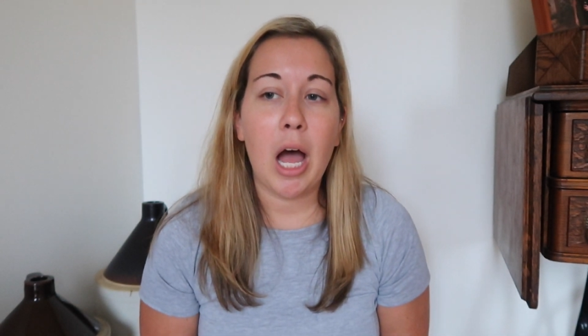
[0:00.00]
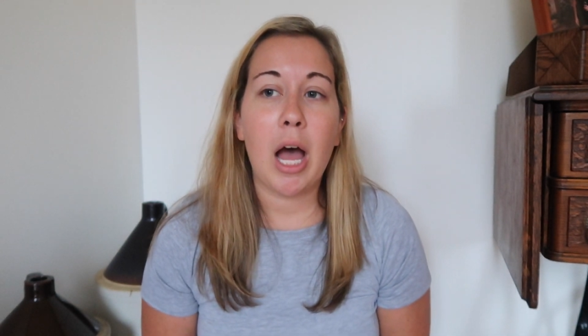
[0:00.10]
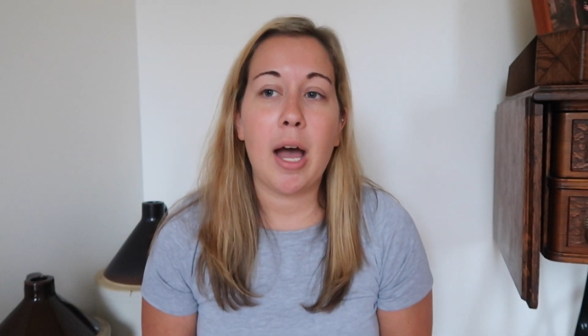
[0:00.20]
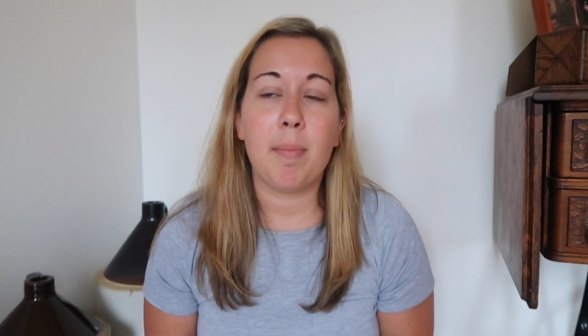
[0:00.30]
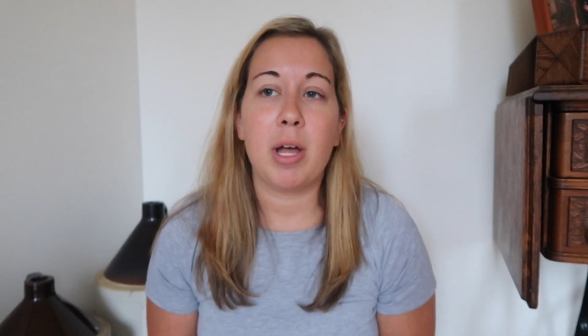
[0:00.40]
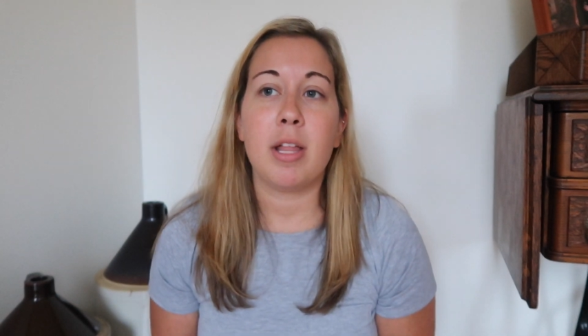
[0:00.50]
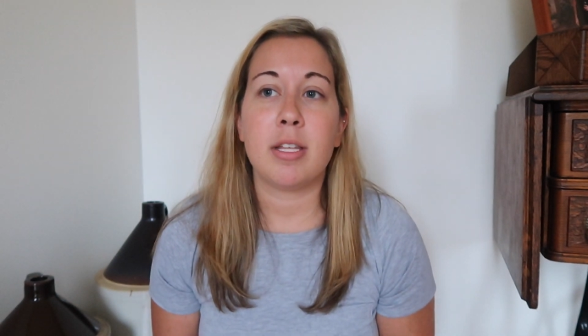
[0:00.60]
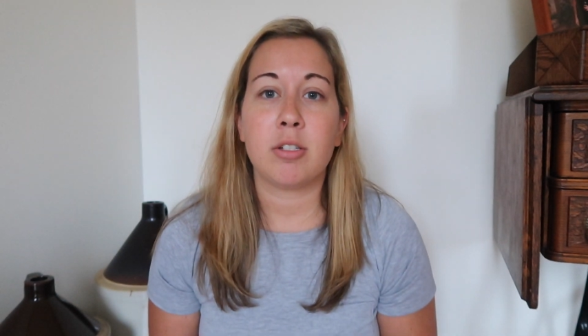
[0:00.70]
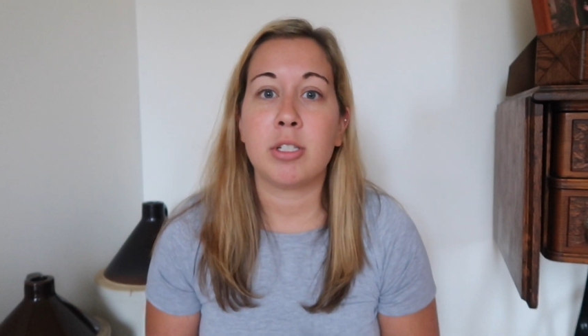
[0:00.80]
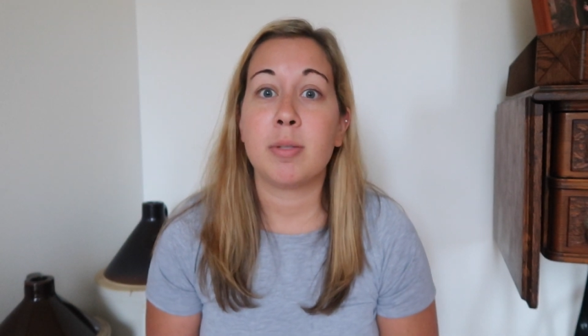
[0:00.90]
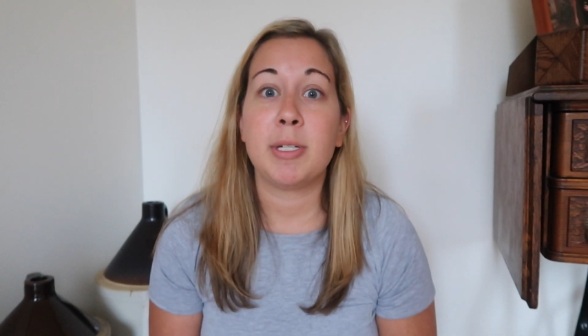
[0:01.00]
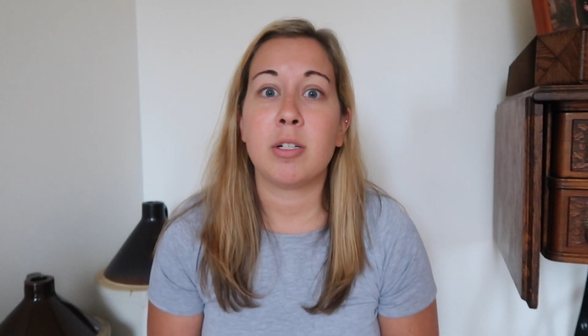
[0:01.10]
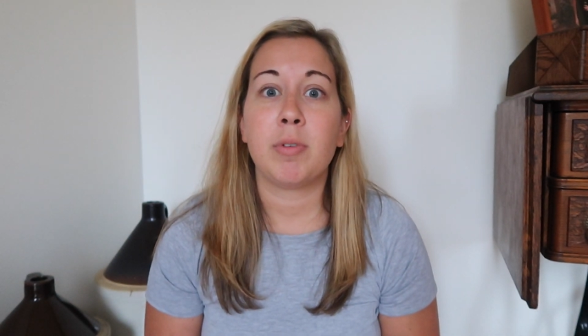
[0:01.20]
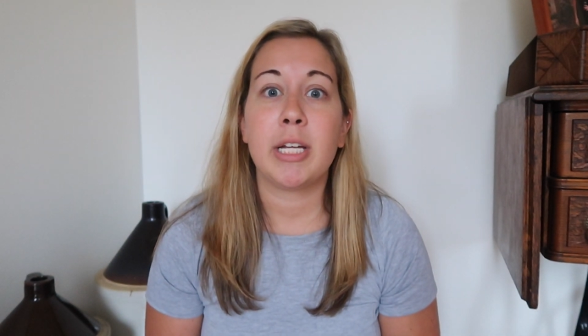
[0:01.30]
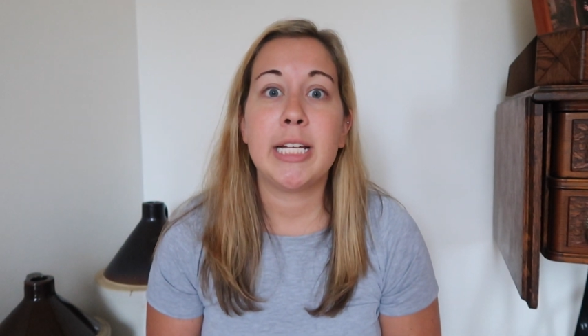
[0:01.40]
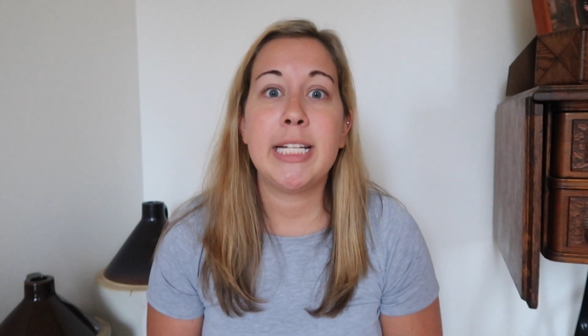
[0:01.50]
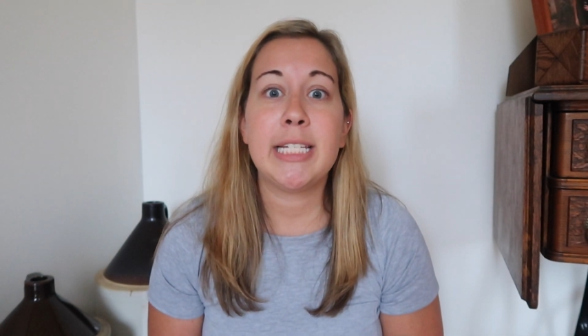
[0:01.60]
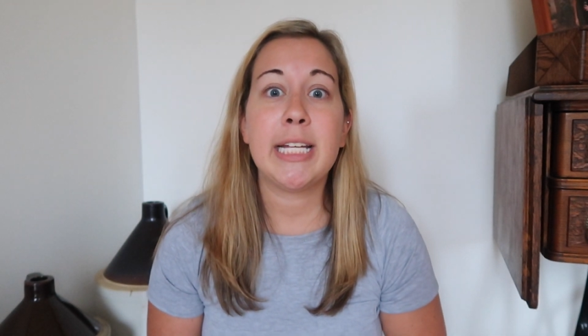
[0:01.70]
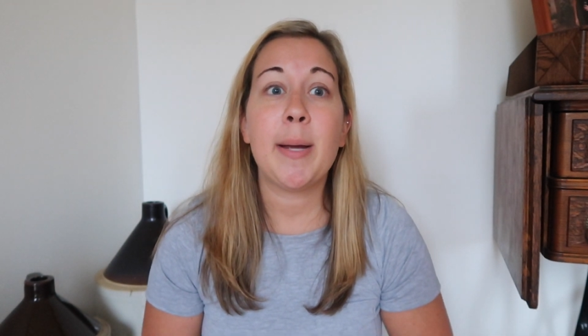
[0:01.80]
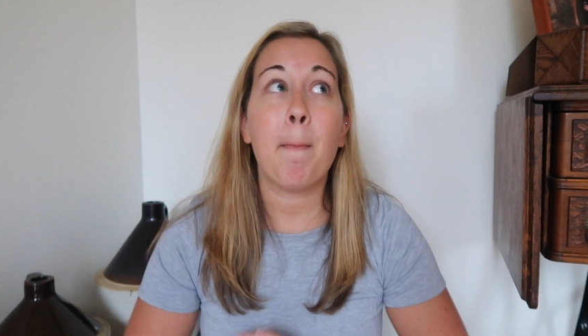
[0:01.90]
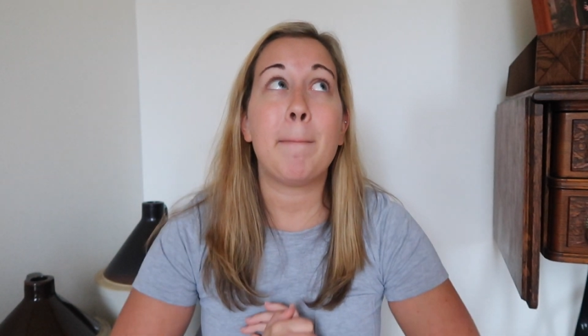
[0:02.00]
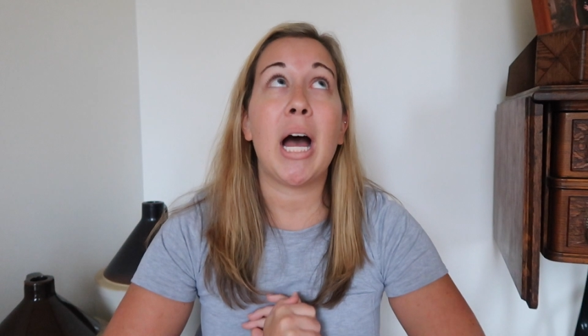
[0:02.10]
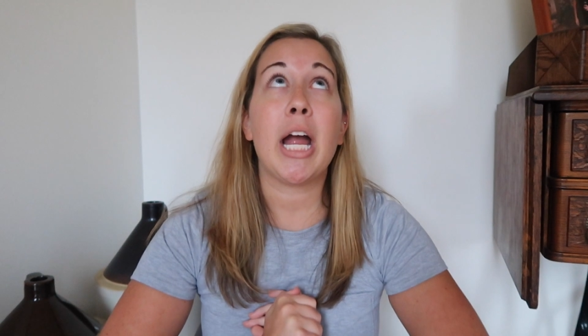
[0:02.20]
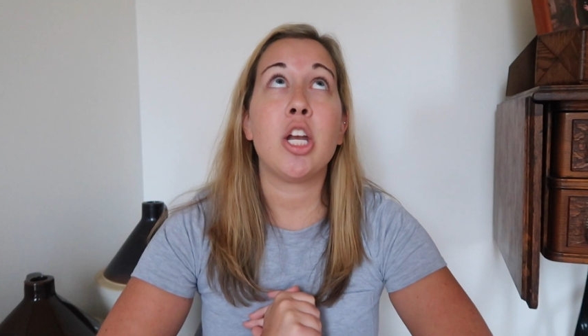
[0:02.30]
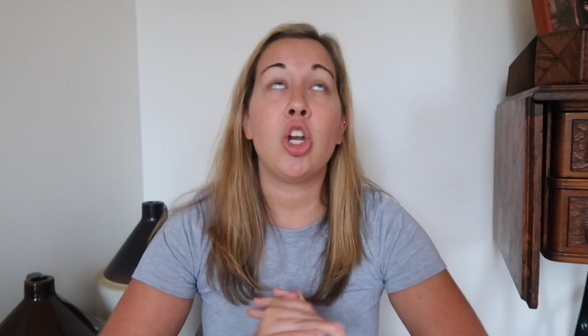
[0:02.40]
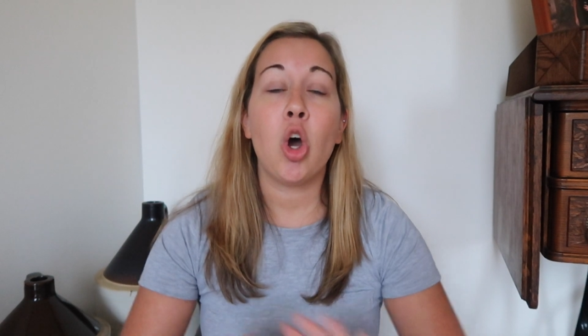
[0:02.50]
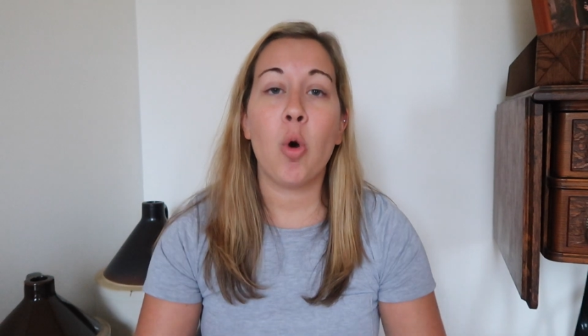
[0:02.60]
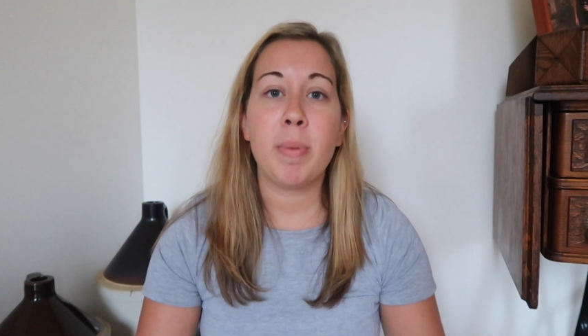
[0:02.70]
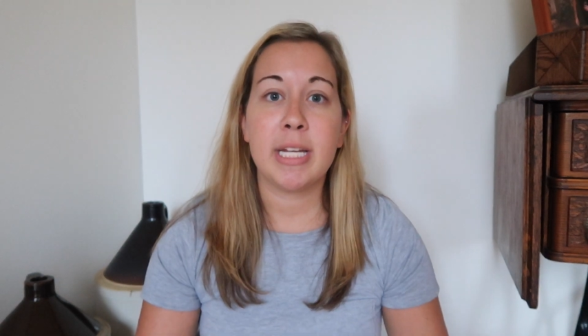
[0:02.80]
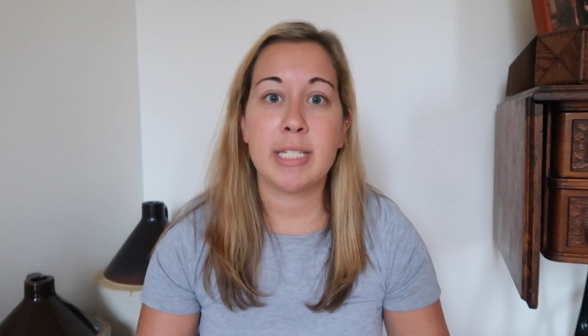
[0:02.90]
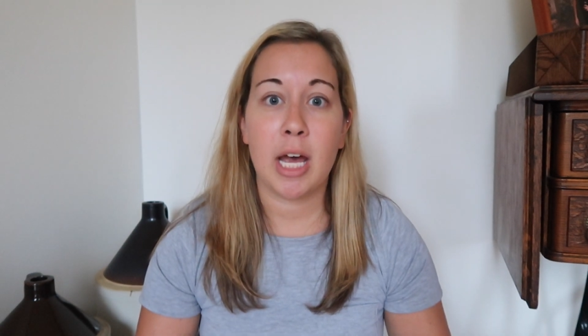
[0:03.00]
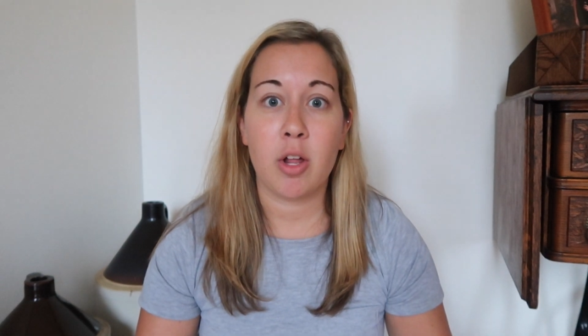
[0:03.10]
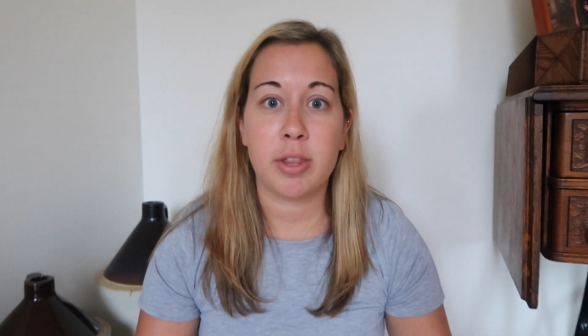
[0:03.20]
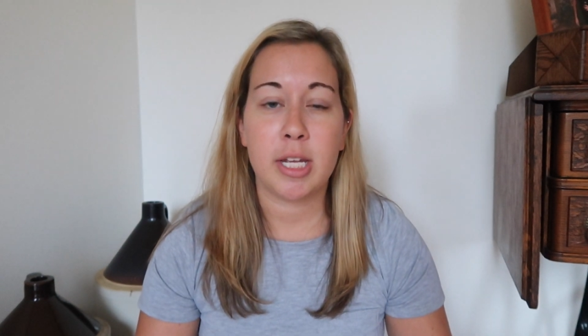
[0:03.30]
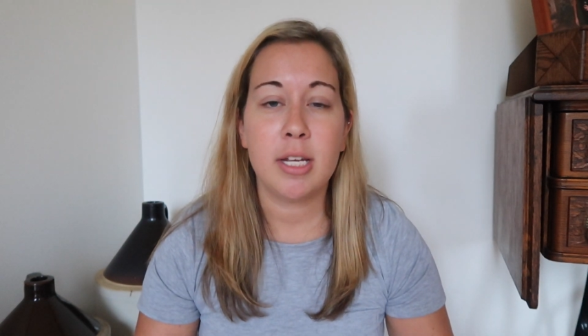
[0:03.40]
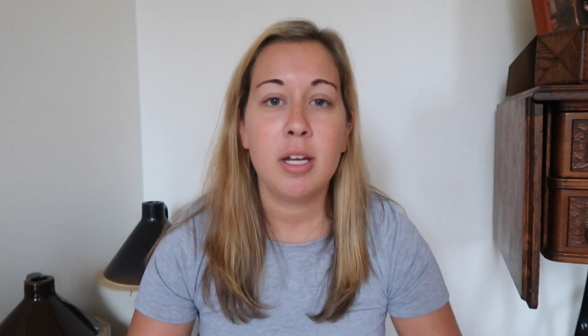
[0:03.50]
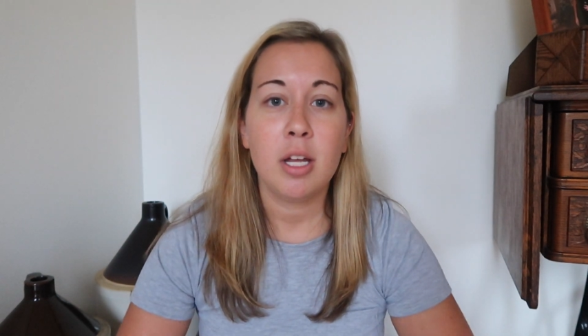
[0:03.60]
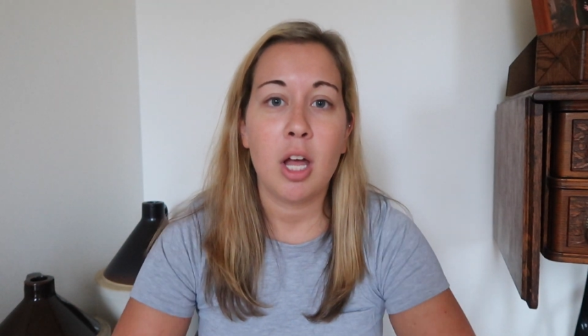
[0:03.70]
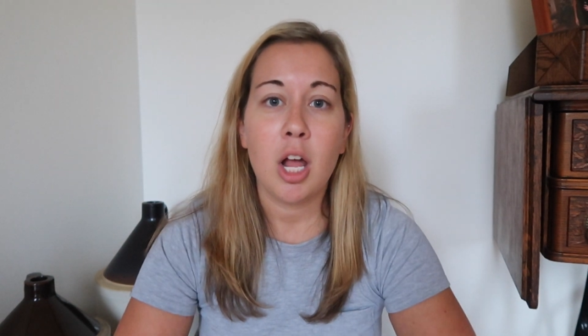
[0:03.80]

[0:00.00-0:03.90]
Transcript: Um, these recipes are really easy, by no means healthy,